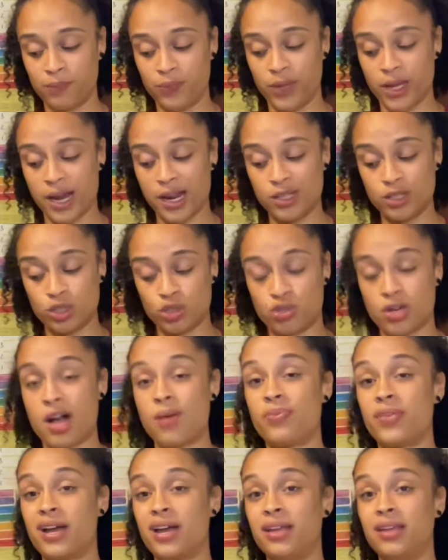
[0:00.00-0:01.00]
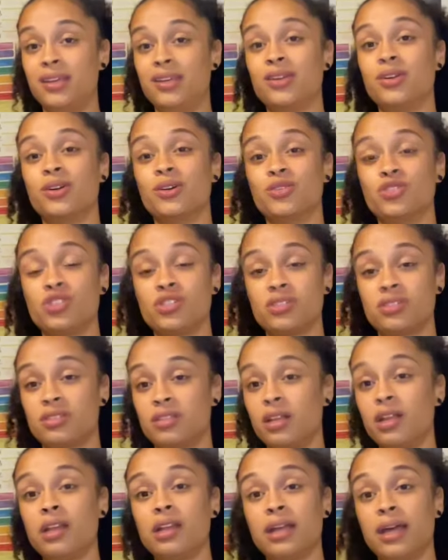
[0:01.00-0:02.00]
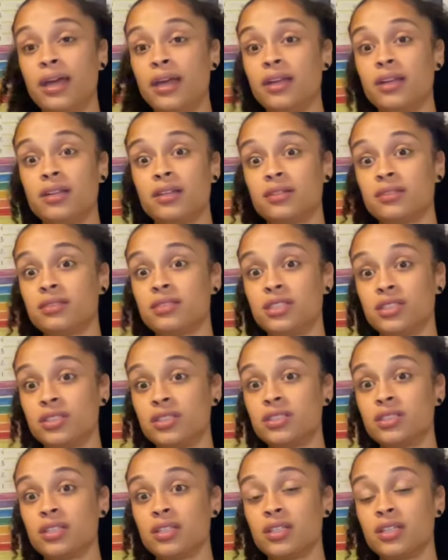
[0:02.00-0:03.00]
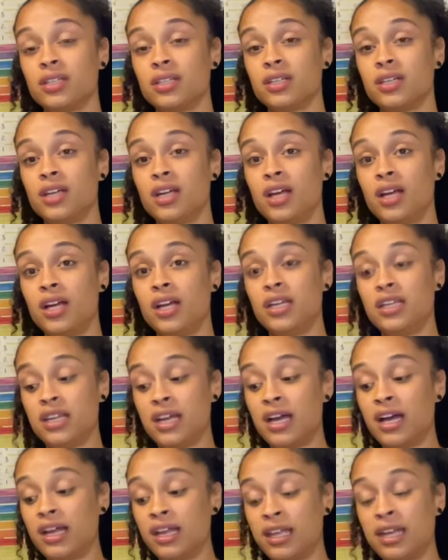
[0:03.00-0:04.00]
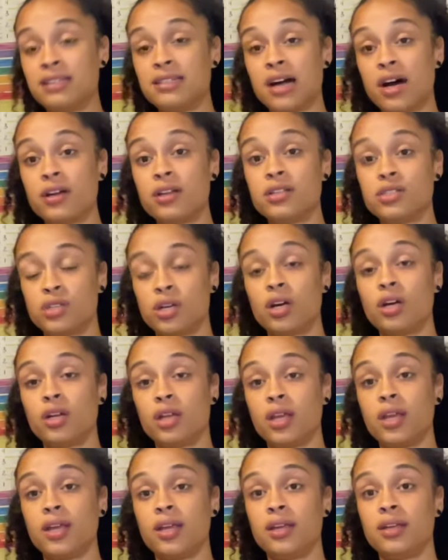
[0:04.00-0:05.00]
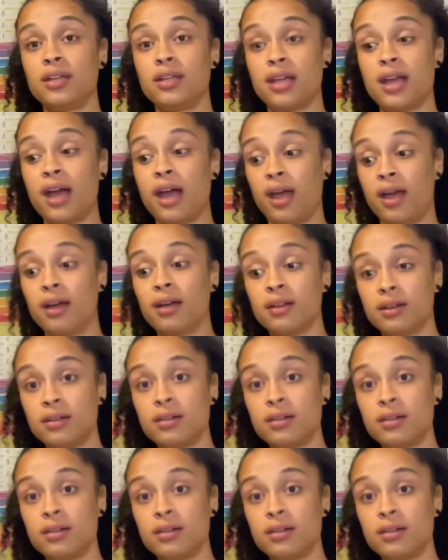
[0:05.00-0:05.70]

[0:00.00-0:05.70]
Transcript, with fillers: Y'all need to drop that ego. Just like, seriously. Yeah, get down and dirty. Yeah,